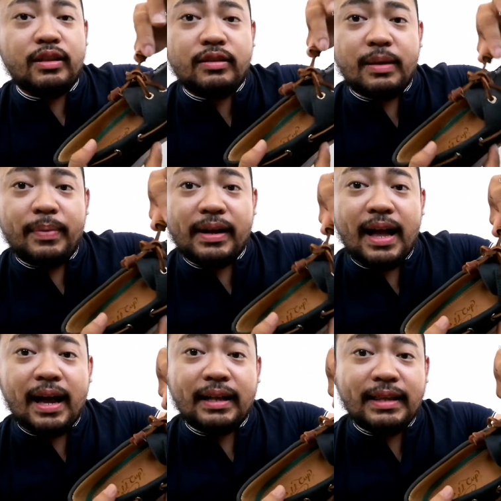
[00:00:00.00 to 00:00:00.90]
sa
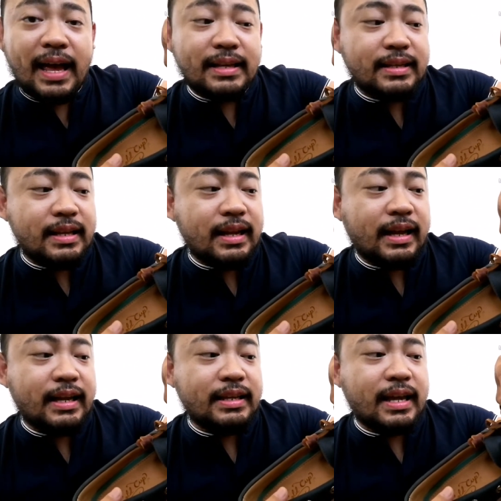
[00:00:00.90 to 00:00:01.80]
pagkakatassel na
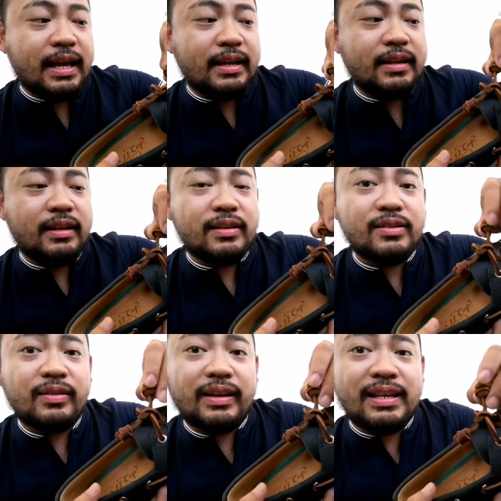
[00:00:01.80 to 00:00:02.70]
ganyan,
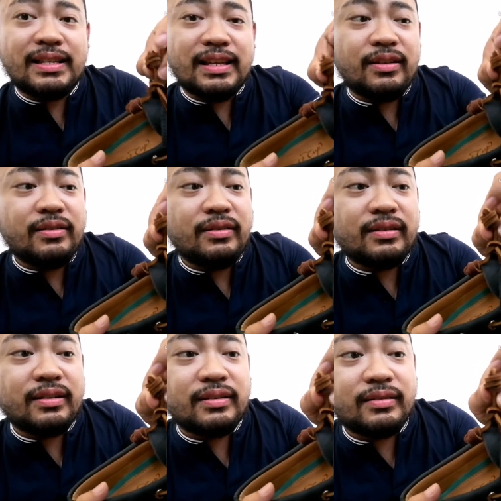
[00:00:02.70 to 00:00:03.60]
so you can see, look,
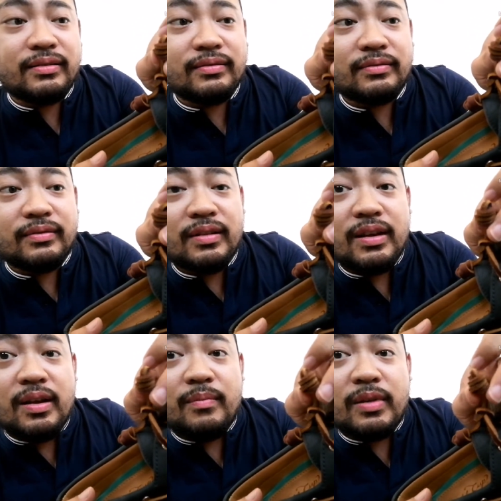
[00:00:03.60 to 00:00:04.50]

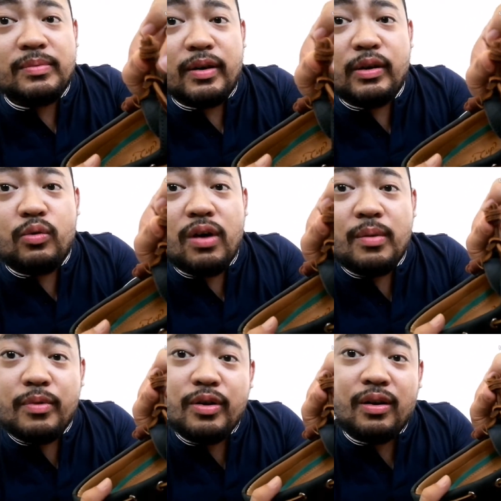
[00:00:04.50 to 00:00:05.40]
mas makikuha
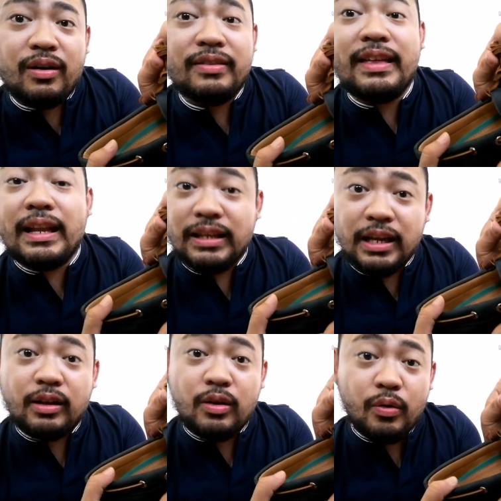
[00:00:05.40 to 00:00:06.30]
mo yung
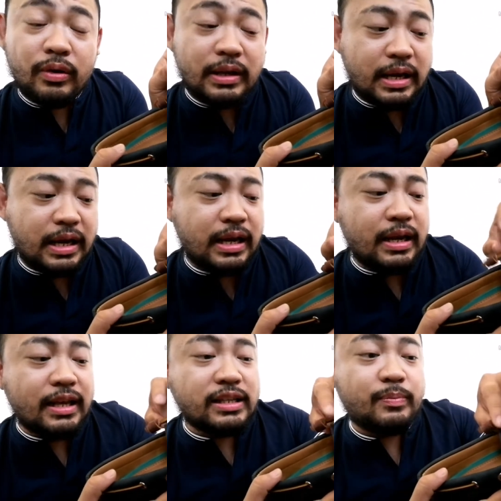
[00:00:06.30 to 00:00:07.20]
authentic look ni
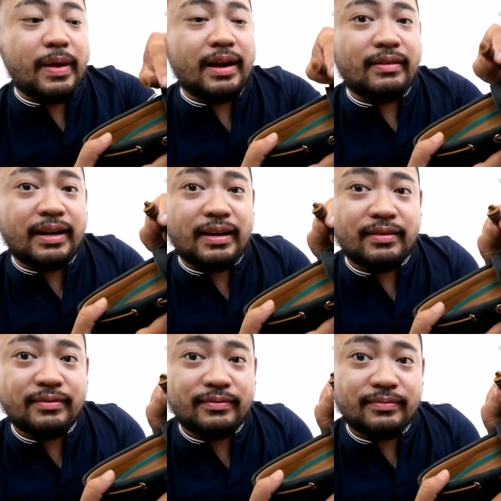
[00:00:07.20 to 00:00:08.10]
Sperry.
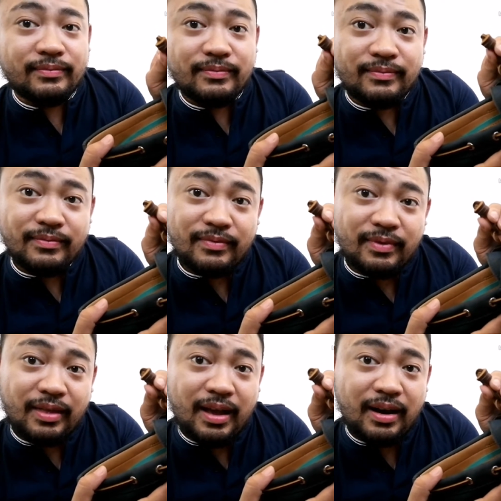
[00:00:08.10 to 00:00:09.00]

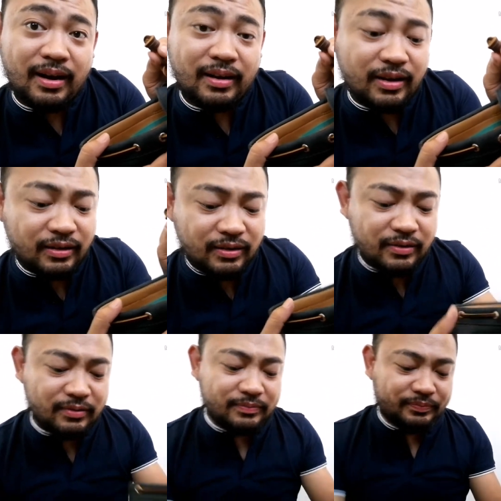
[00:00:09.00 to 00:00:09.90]
There. Cute,
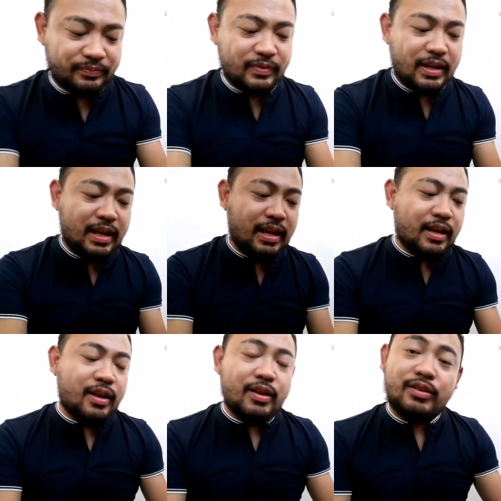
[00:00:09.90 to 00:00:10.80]
no?
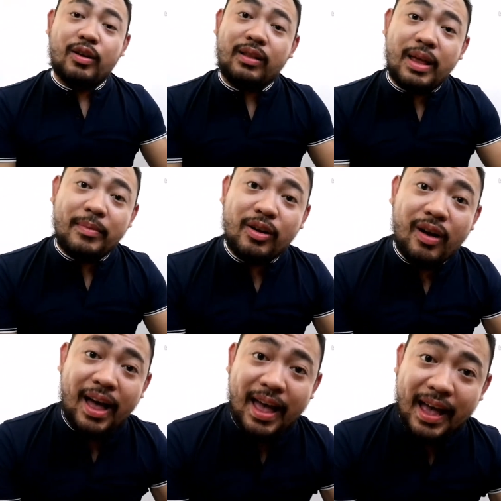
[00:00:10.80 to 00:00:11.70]
So, let me go
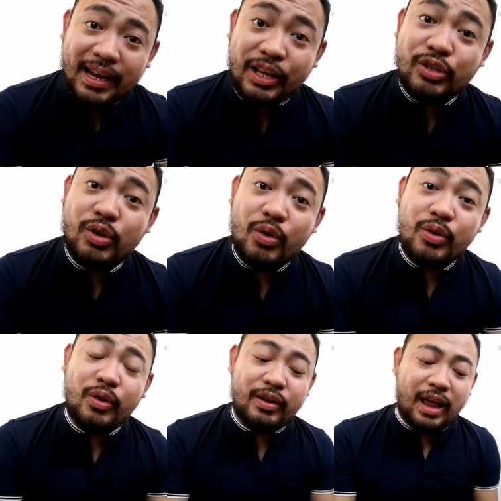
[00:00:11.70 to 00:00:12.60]
ahead and show
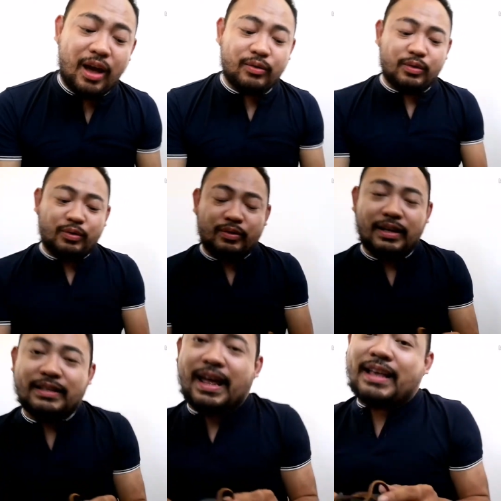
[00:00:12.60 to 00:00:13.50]
you on how to do
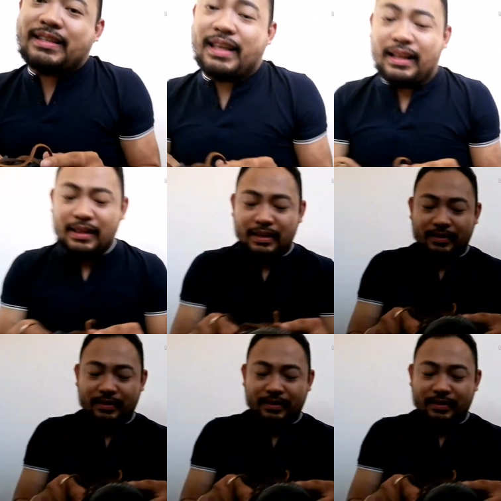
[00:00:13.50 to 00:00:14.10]
the tassel.